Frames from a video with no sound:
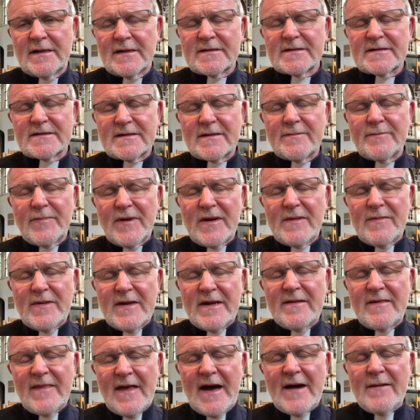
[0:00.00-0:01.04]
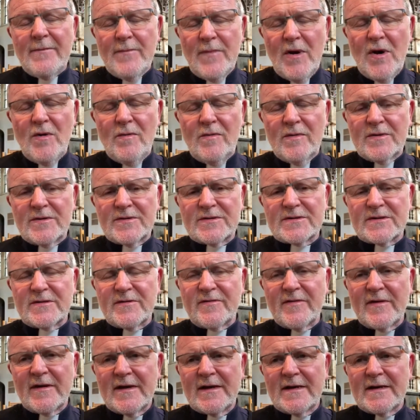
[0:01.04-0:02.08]
has simply been that moment
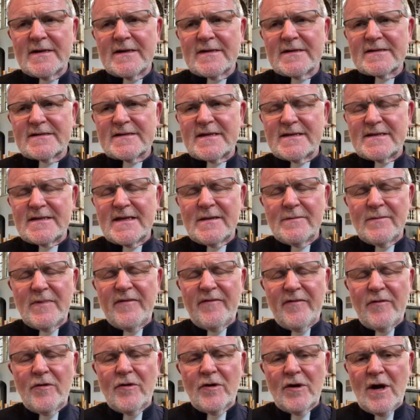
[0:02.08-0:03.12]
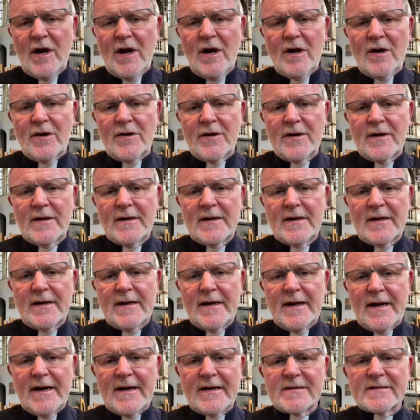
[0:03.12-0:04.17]
of sitting before God
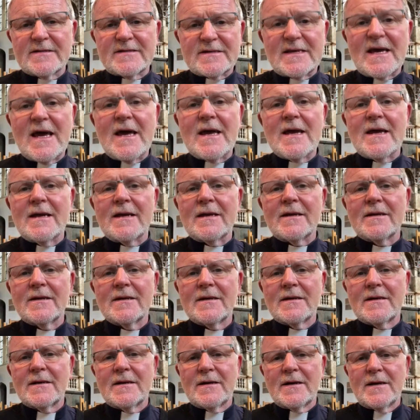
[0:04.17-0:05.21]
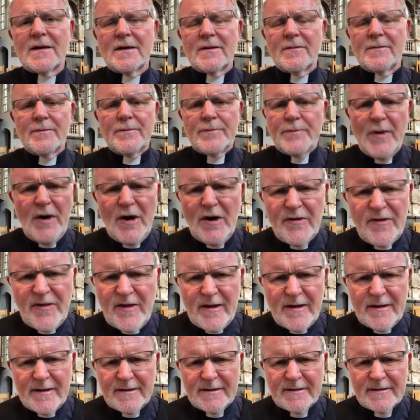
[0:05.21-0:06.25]
and saying,
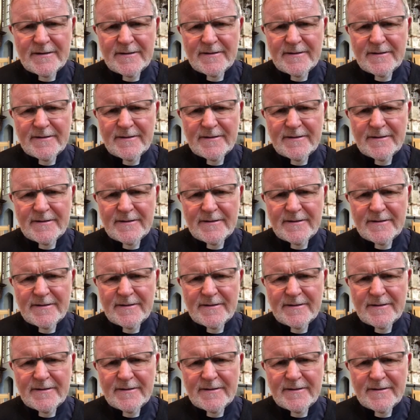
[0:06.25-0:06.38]
bother,